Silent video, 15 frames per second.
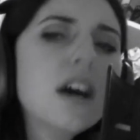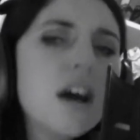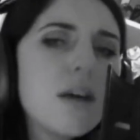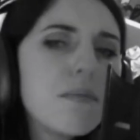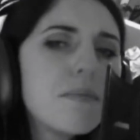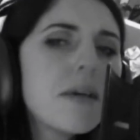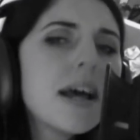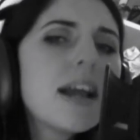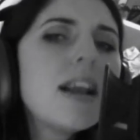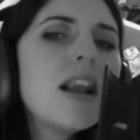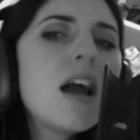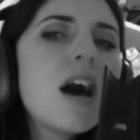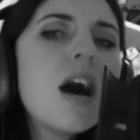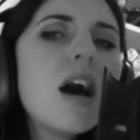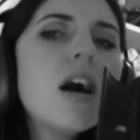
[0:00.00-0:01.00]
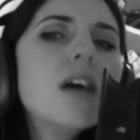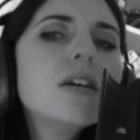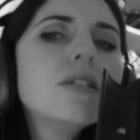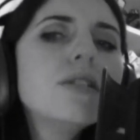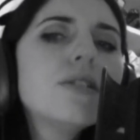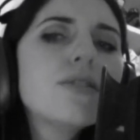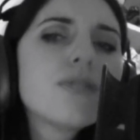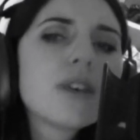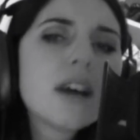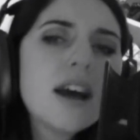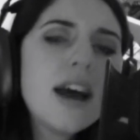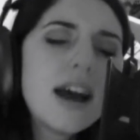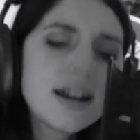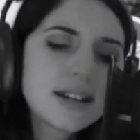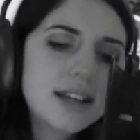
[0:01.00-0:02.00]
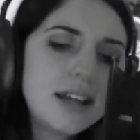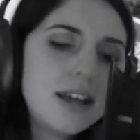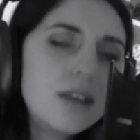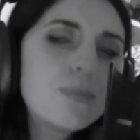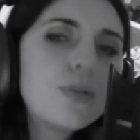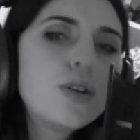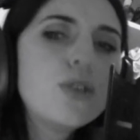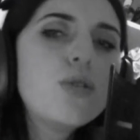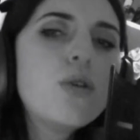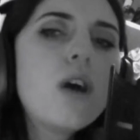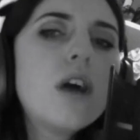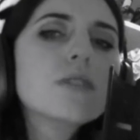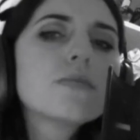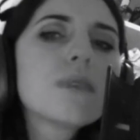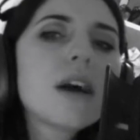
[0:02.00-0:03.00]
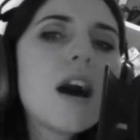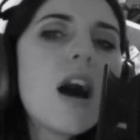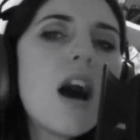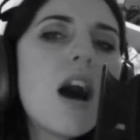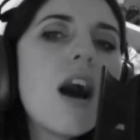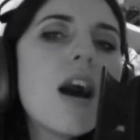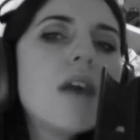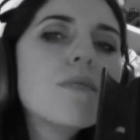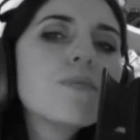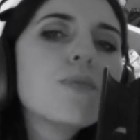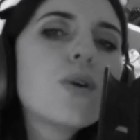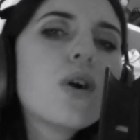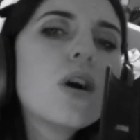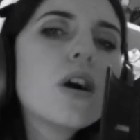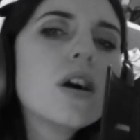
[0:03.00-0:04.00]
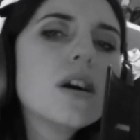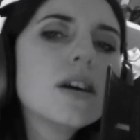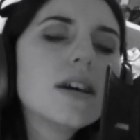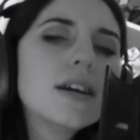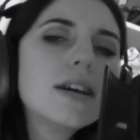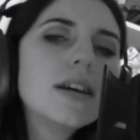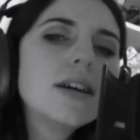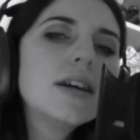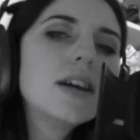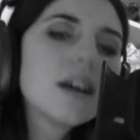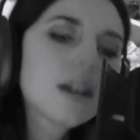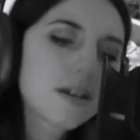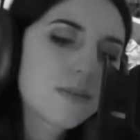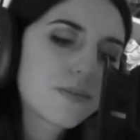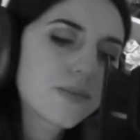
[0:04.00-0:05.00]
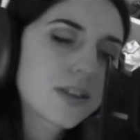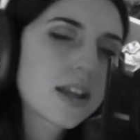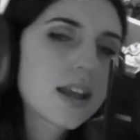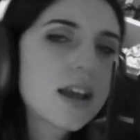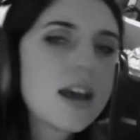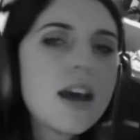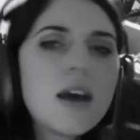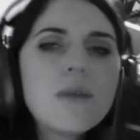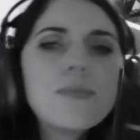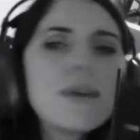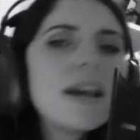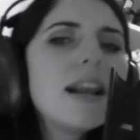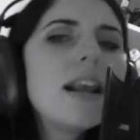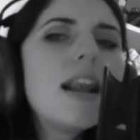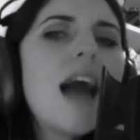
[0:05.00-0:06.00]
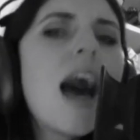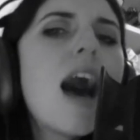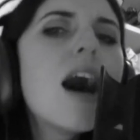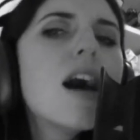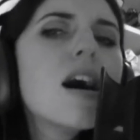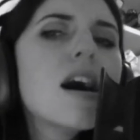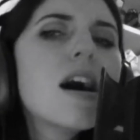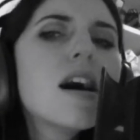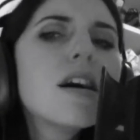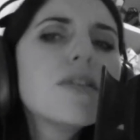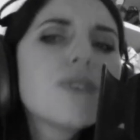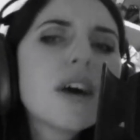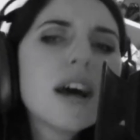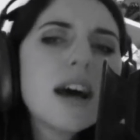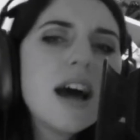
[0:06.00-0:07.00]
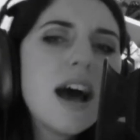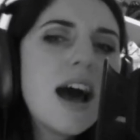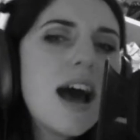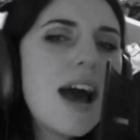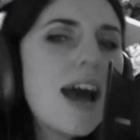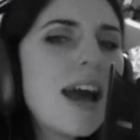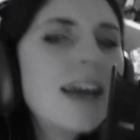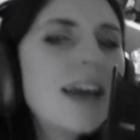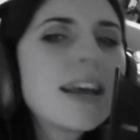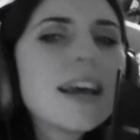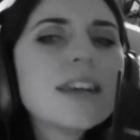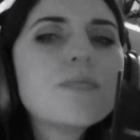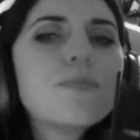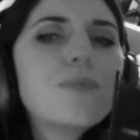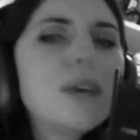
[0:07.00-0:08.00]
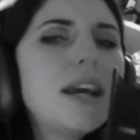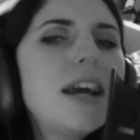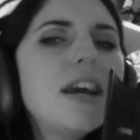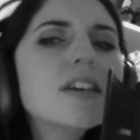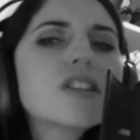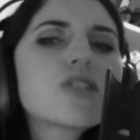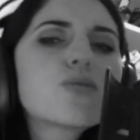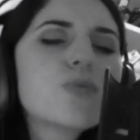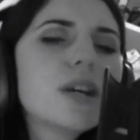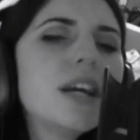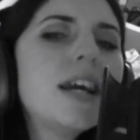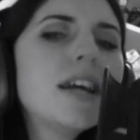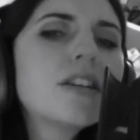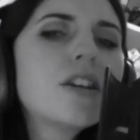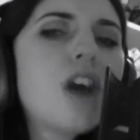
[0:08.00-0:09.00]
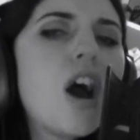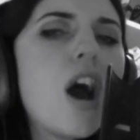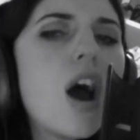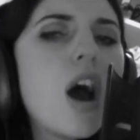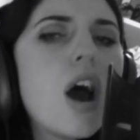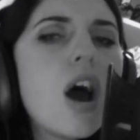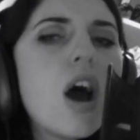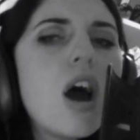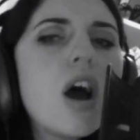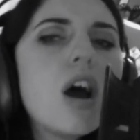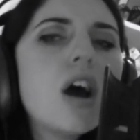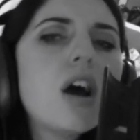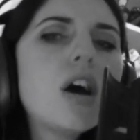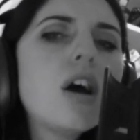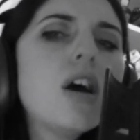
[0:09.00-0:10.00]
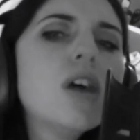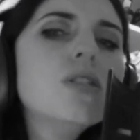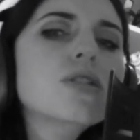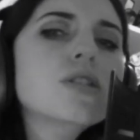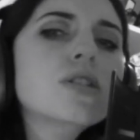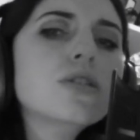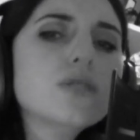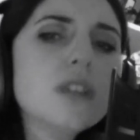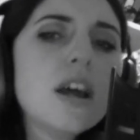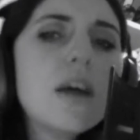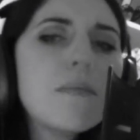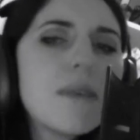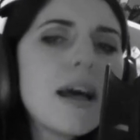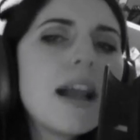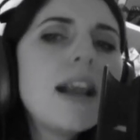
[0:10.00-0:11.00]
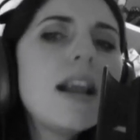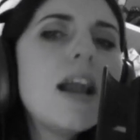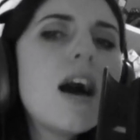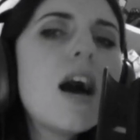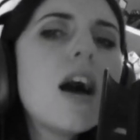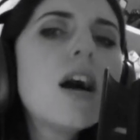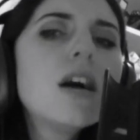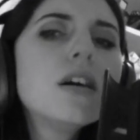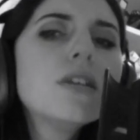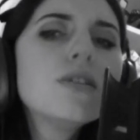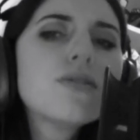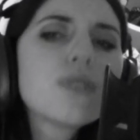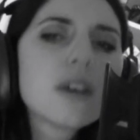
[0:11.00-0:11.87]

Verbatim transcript: My love, I'd keep you on my arm, boy. My love. I can be a sweet girl, my love.